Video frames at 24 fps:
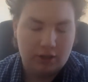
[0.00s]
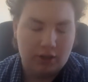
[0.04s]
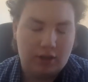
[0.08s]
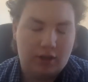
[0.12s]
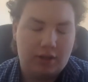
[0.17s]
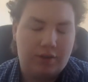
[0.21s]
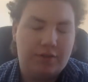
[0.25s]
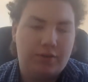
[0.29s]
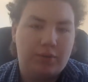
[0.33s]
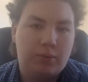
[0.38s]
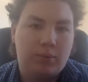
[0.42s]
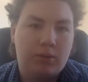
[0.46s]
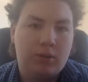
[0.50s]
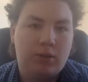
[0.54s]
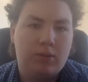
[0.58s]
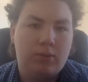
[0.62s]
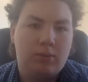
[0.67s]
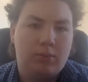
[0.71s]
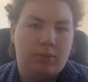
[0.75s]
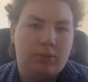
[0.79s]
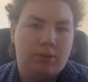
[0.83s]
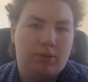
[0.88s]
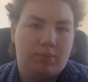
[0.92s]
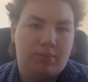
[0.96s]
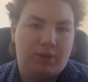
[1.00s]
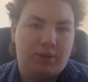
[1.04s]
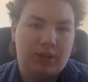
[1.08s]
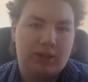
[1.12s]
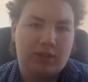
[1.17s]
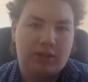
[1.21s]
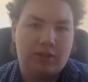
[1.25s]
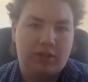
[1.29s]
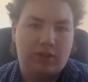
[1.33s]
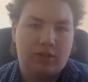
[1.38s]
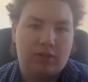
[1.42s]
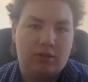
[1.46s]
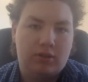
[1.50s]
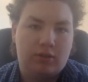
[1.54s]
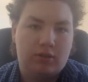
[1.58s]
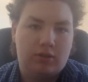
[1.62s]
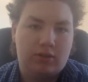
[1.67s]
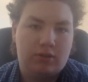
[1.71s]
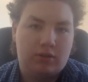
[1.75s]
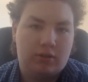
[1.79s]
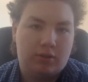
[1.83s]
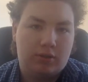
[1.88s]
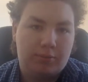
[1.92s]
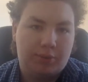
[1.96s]
If you want to know more about it, there's
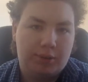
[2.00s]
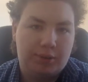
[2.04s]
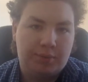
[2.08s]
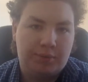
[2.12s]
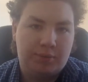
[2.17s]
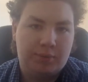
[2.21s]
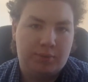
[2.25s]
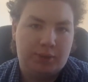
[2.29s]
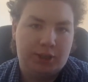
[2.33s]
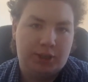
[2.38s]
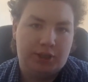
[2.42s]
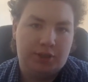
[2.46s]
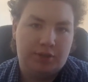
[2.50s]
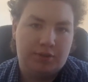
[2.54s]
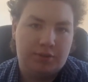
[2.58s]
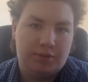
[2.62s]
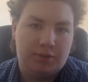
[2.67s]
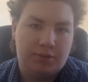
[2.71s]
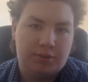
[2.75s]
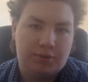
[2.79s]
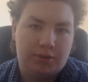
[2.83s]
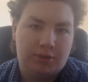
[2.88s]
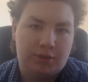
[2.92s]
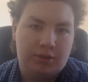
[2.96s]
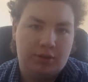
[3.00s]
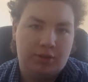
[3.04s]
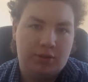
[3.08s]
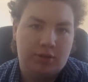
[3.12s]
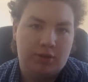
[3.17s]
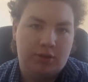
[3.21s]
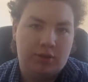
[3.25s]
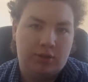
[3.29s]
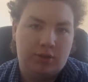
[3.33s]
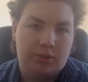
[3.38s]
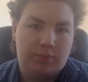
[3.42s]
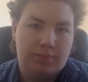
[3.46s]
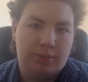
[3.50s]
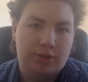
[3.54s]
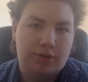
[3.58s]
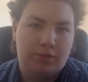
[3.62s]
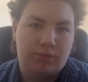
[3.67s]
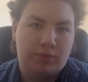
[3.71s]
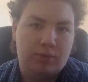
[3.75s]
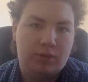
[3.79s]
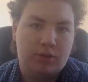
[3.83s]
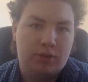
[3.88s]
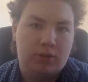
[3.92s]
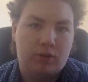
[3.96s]
a lot of people on my Discord that are much
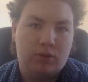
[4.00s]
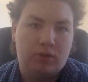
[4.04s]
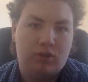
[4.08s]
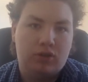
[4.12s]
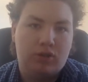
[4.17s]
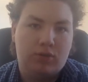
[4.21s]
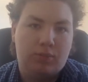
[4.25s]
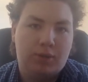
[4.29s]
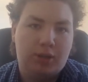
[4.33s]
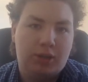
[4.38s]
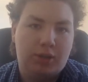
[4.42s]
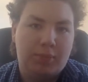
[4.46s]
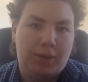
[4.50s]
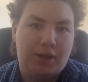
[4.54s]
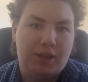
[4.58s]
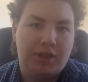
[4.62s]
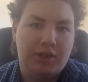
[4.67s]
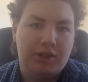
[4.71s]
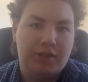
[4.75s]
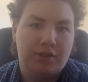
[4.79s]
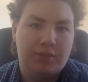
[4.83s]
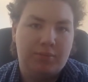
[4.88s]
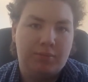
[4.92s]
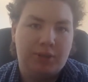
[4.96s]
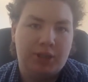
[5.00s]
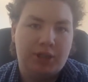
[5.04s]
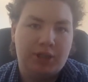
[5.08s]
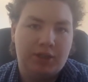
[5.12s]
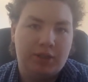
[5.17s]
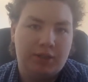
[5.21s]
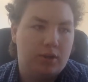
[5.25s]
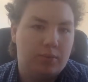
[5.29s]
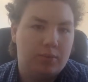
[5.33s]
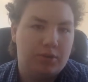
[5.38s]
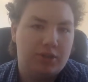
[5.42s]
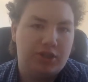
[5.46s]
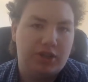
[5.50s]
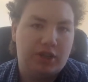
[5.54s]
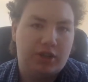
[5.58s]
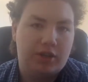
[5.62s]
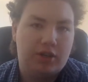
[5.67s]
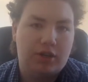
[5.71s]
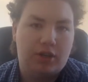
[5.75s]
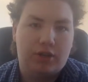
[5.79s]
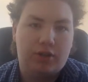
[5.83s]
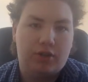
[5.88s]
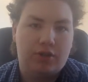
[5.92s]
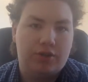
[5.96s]
more knowledgeable about it than me, which I
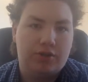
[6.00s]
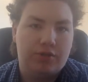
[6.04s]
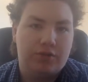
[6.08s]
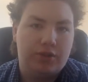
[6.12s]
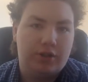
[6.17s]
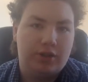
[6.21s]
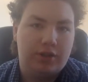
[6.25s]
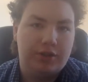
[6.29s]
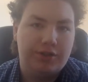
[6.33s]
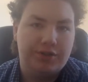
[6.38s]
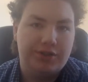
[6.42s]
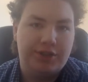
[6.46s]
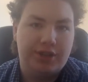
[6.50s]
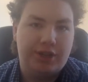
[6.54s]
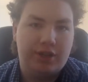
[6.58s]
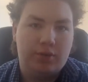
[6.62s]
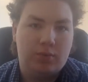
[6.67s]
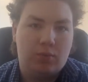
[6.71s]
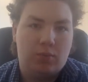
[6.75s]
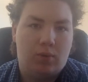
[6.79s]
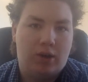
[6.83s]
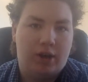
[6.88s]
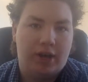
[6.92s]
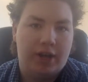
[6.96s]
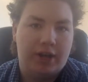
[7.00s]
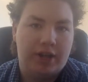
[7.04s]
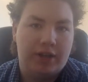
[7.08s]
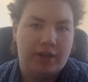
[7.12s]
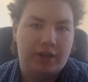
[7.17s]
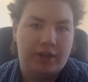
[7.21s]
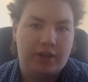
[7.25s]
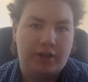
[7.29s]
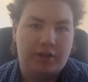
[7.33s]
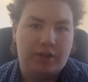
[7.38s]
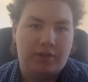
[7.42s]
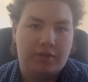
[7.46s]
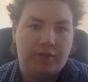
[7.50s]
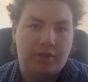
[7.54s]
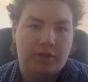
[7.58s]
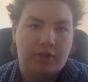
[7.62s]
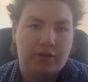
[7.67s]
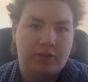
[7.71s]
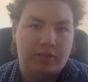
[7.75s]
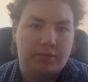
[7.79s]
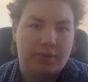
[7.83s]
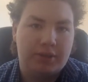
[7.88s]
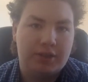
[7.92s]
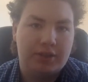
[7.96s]
don't even understand why in the
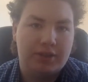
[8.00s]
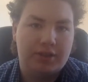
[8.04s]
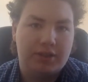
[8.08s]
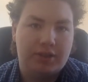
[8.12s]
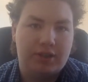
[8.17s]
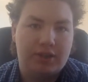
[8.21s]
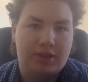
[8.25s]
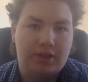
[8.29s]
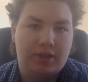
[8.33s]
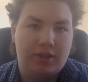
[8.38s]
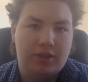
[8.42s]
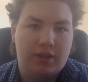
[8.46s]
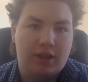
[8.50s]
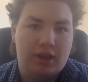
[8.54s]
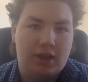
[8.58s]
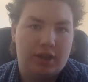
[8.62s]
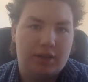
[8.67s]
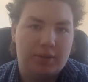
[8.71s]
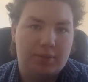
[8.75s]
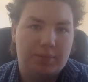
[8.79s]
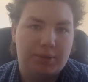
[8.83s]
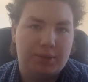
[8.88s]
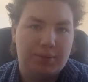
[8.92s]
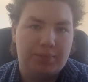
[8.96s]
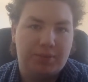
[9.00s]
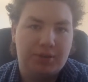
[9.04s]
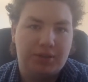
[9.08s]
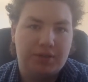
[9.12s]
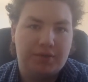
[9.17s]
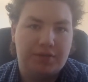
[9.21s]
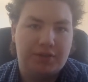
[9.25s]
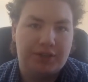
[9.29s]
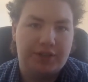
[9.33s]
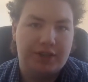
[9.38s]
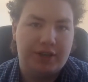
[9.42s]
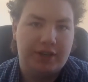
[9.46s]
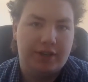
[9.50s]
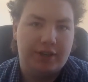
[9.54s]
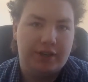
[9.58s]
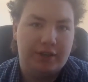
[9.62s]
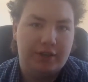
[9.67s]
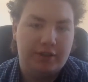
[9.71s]
first place, like, people even care.